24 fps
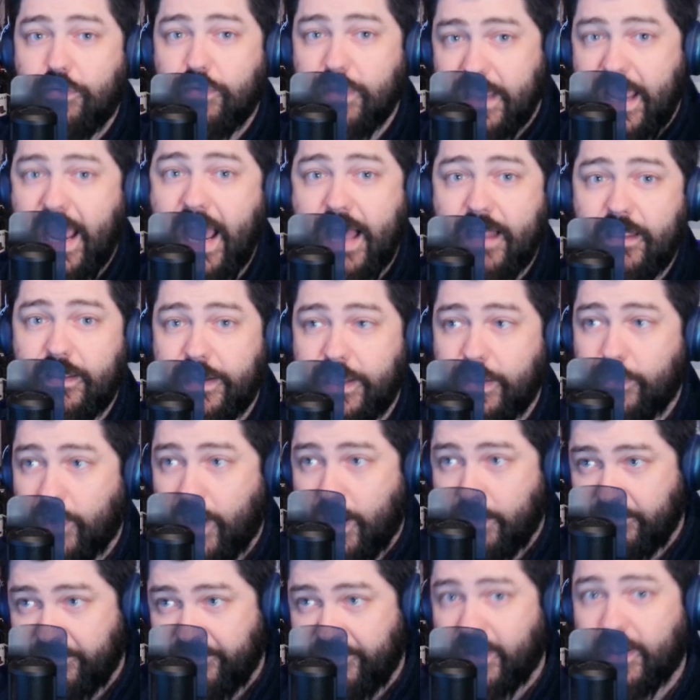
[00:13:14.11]
reality when
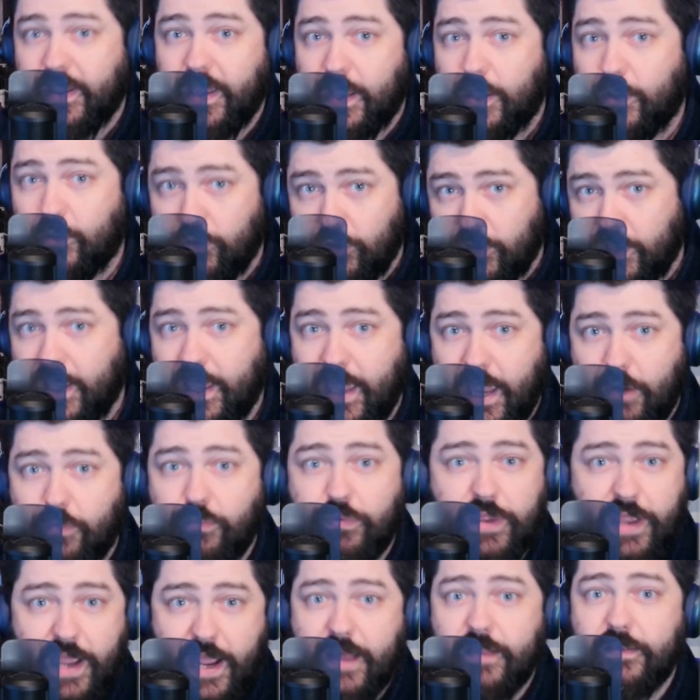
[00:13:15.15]
I'm fucking looking at
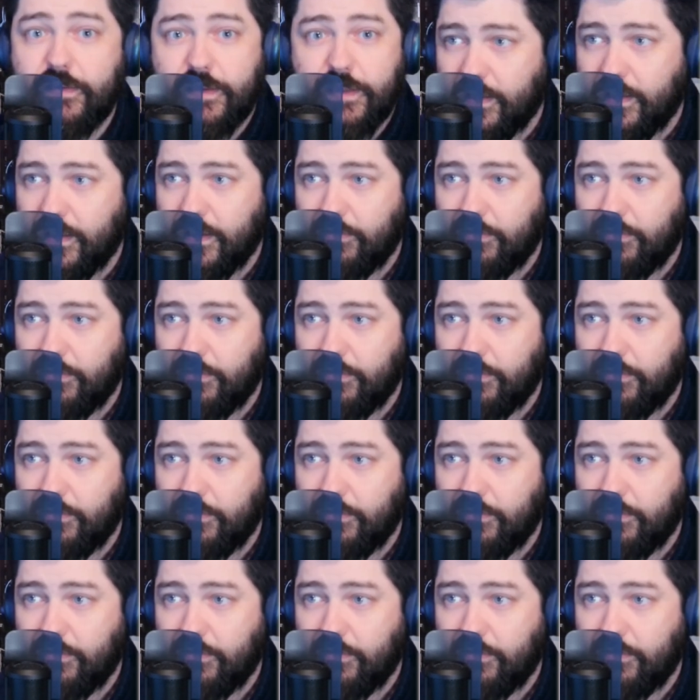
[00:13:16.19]
reality.